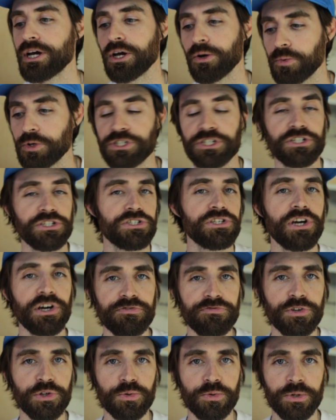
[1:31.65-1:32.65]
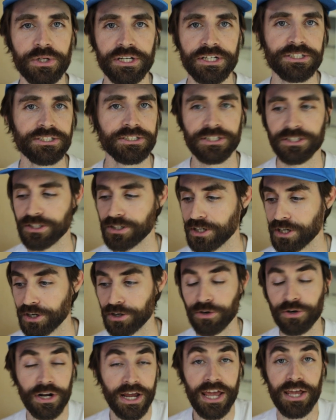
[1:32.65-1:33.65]
which is a few weeks
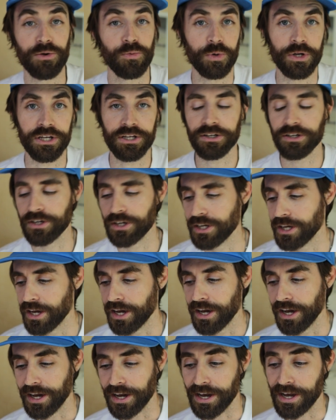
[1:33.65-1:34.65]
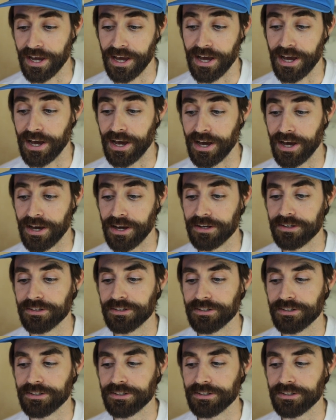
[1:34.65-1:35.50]
or a week. And